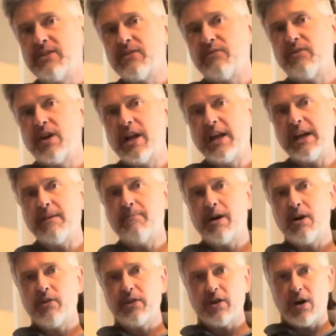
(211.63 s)
of running a
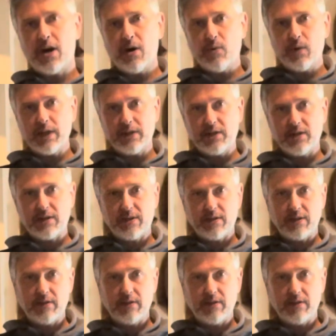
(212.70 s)
mouth call, which